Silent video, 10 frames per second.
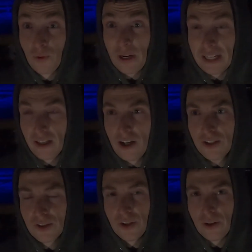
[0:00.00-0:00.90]
wait,
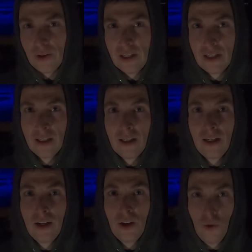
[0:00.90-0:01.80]
also,
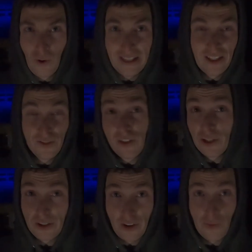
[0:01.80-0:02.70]
why these
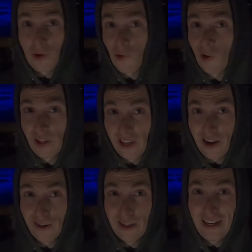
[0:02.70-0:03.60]
videos haven't been rolling
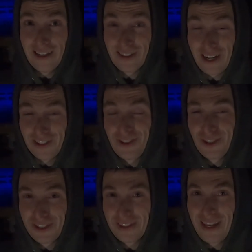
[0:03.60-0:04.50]
out is I
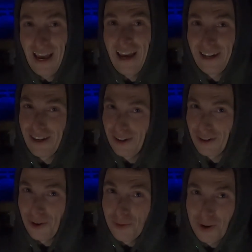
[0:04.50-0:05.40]
just added a
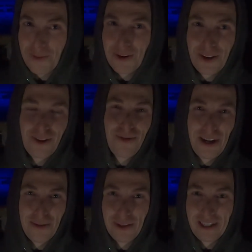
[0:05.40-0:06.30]
new member to the
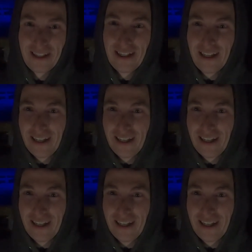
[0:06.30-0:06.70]
family.